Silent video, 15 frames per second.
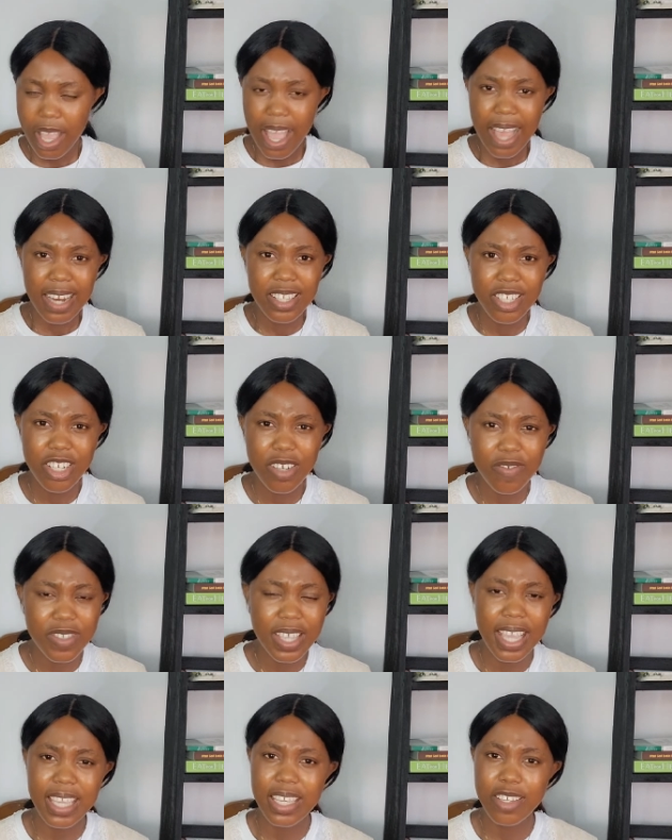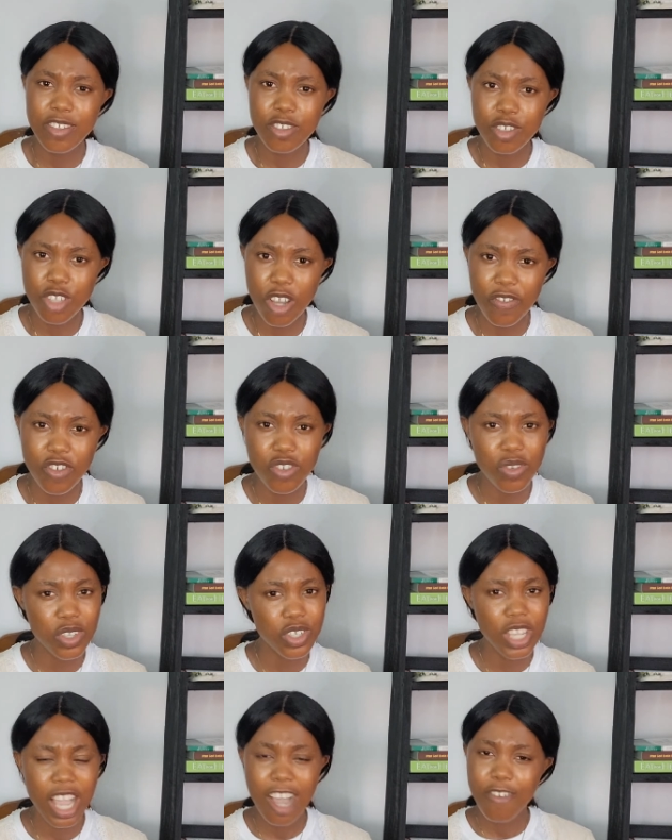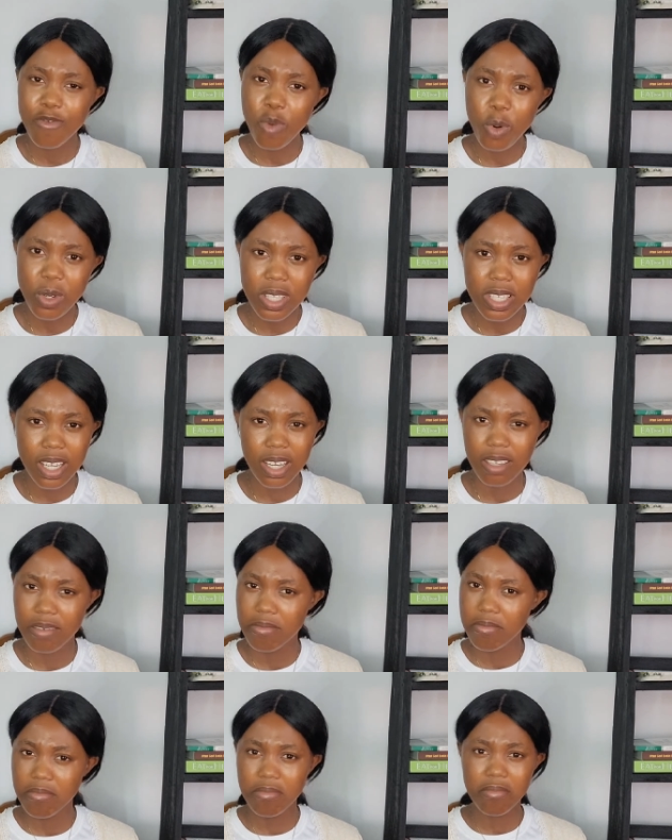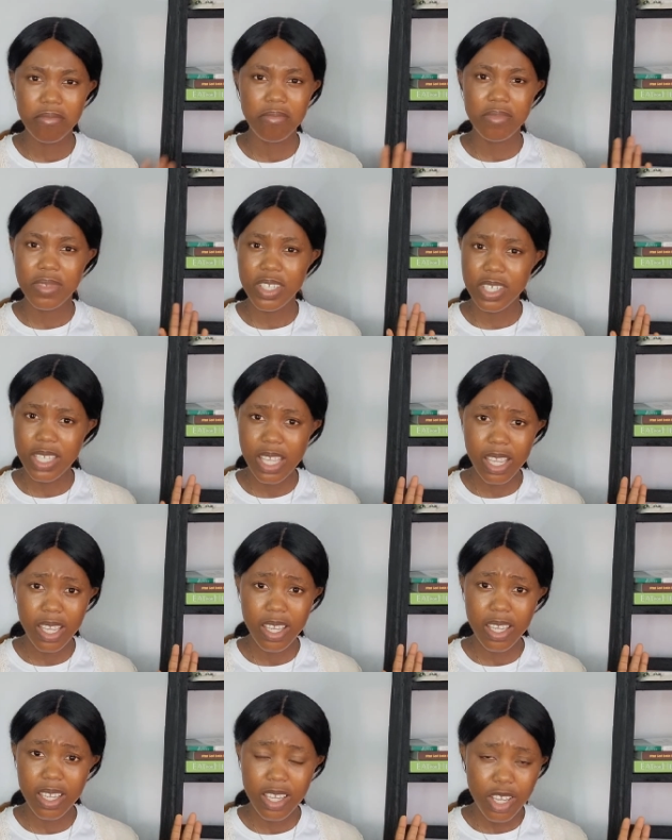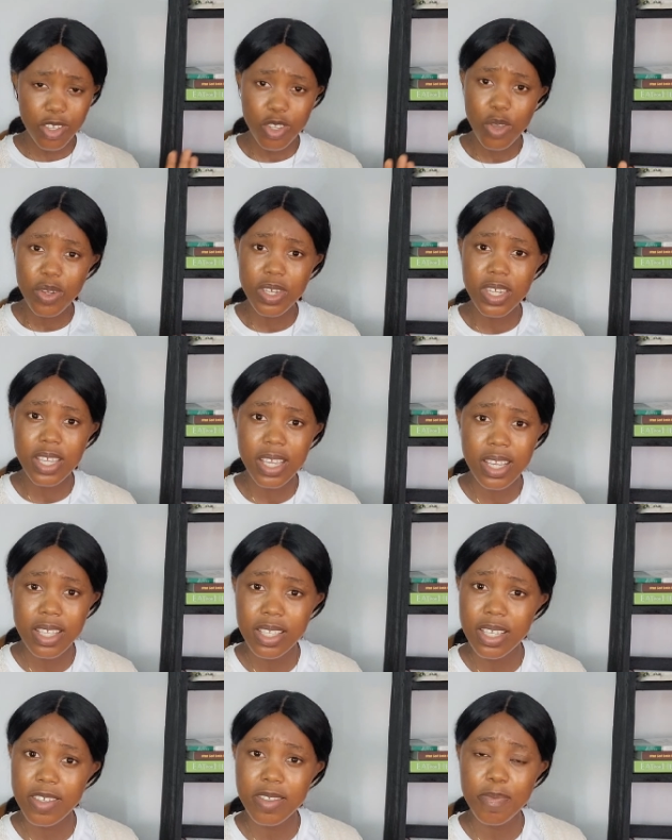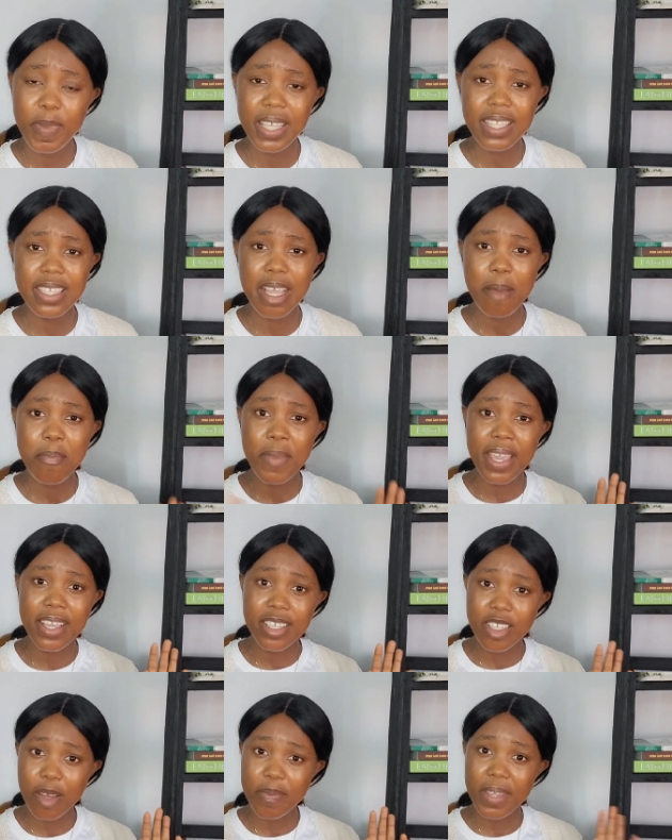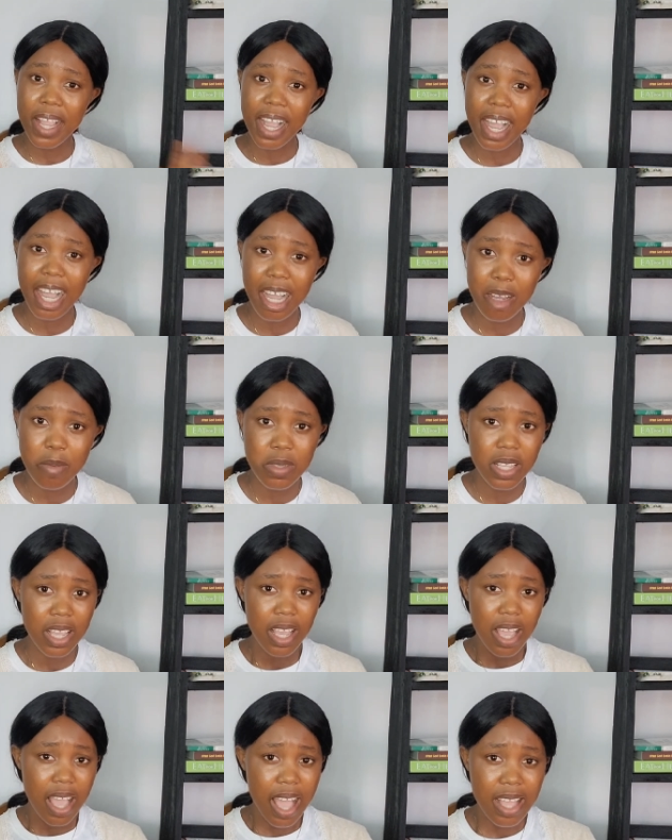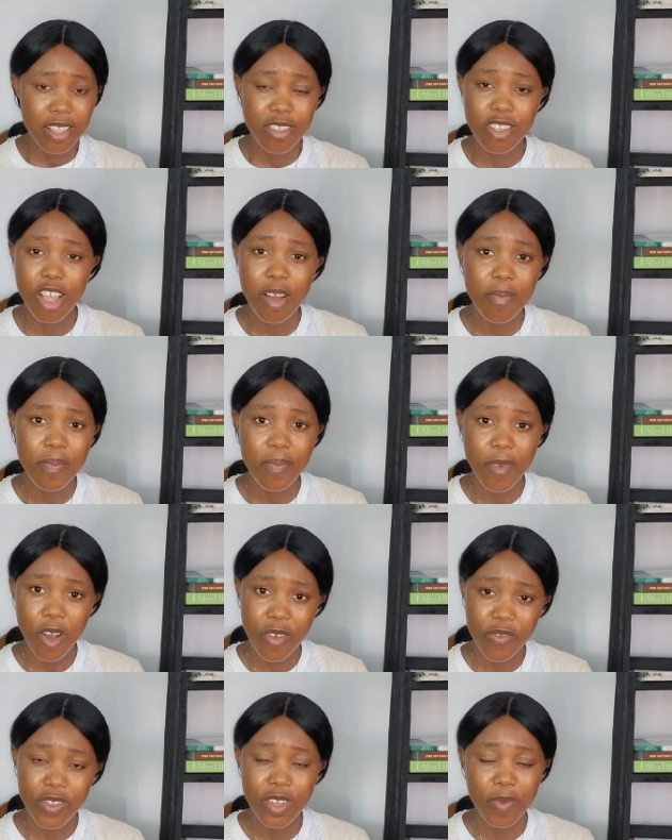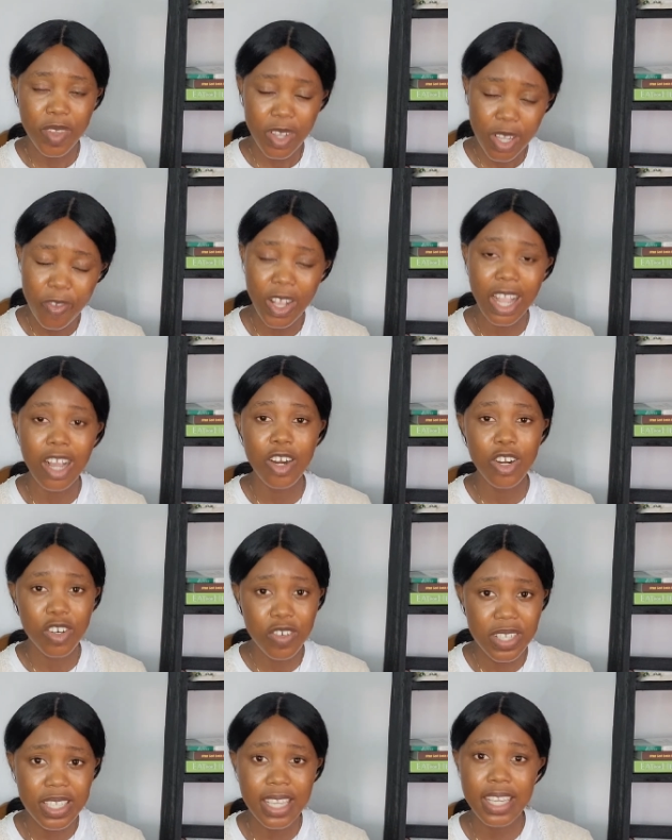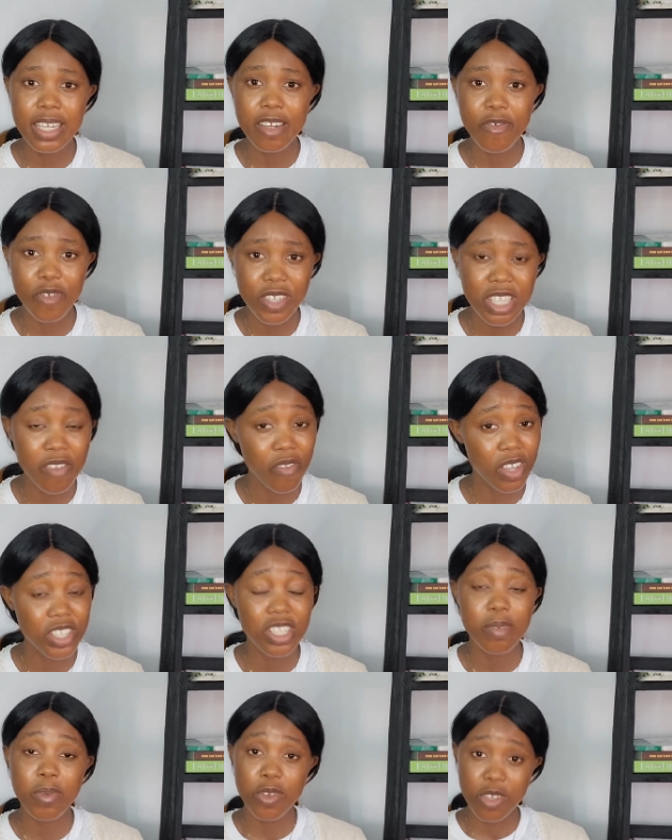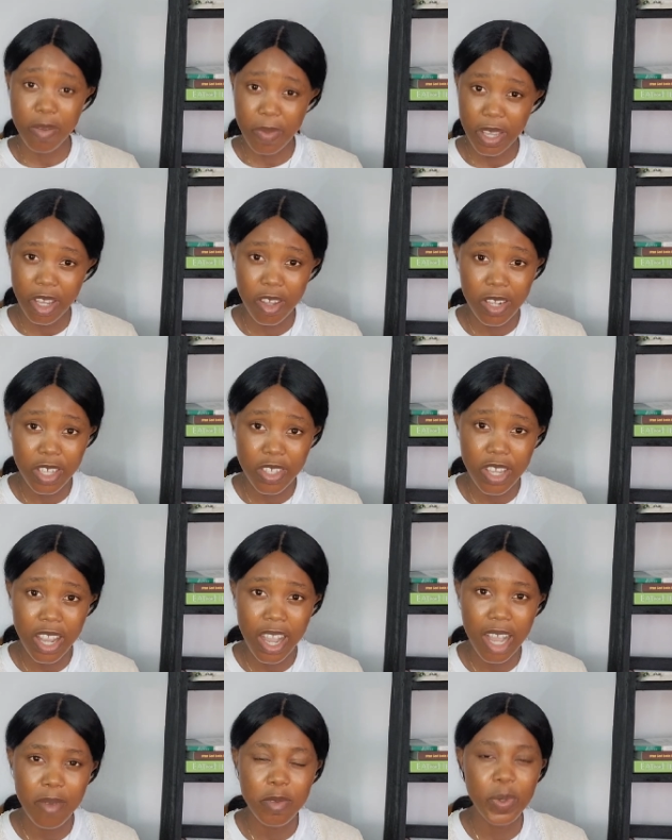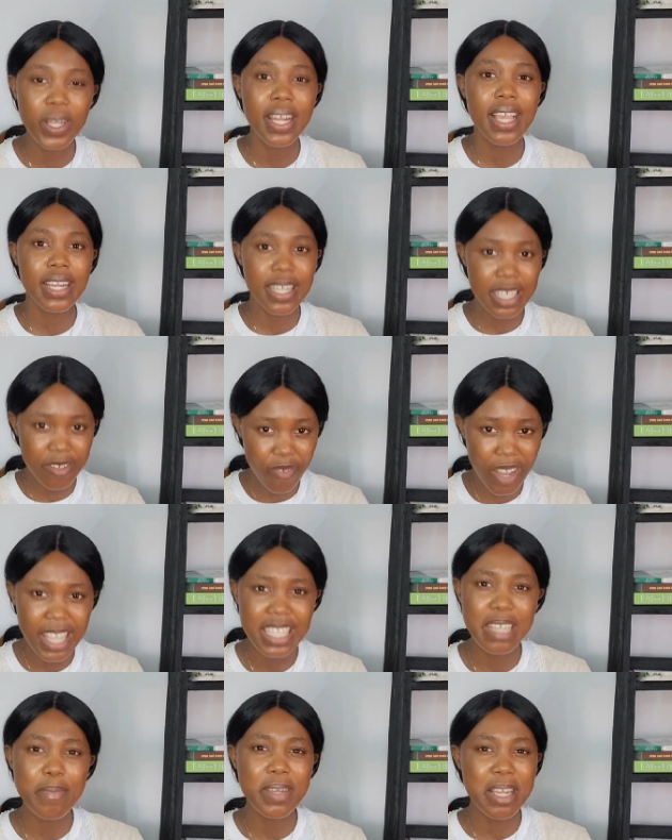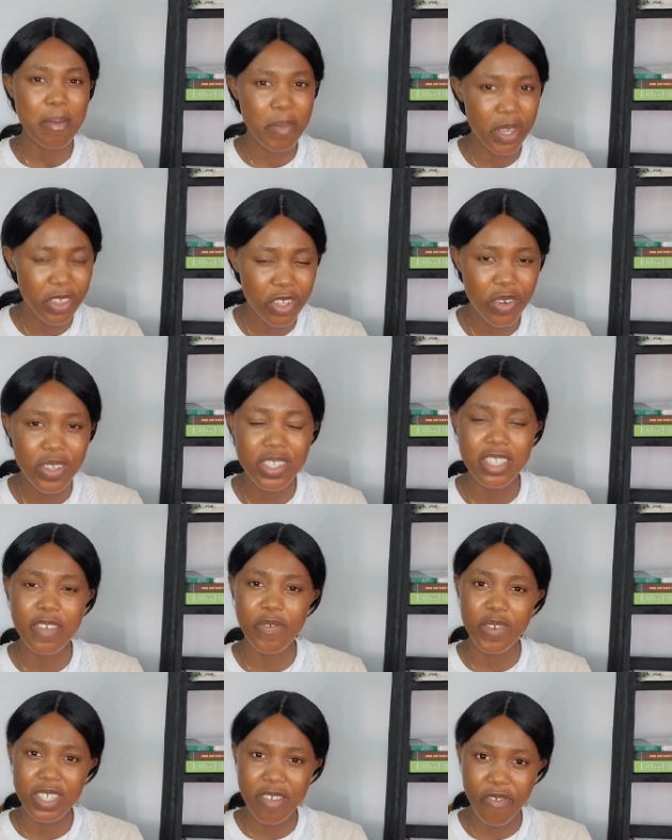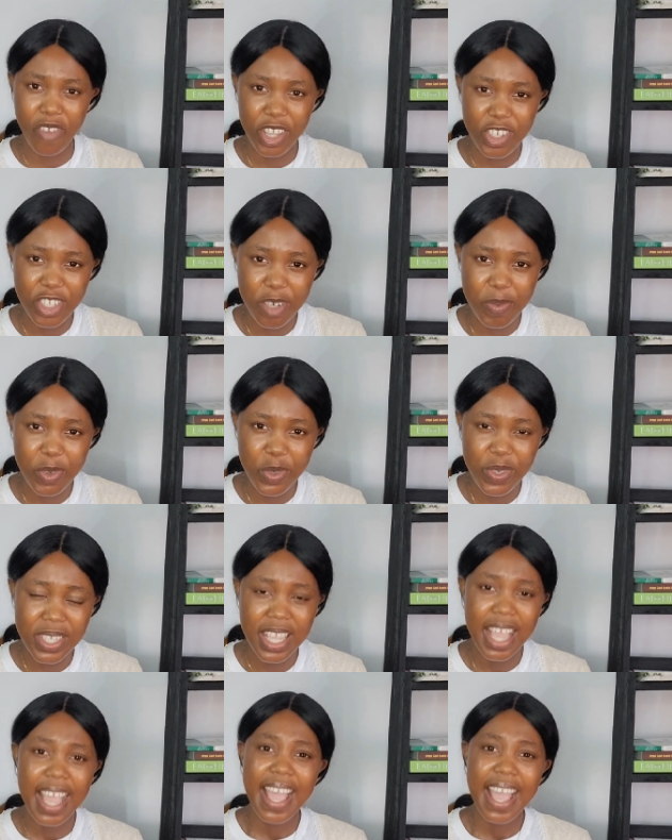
And instead of taking soft drinks, you have water. You see? So the pizza makes up the carbs, and some of the calories in the fruits and vegetables also make a little carbs, but then there's vitamin and minerals in the fruits and vegetables,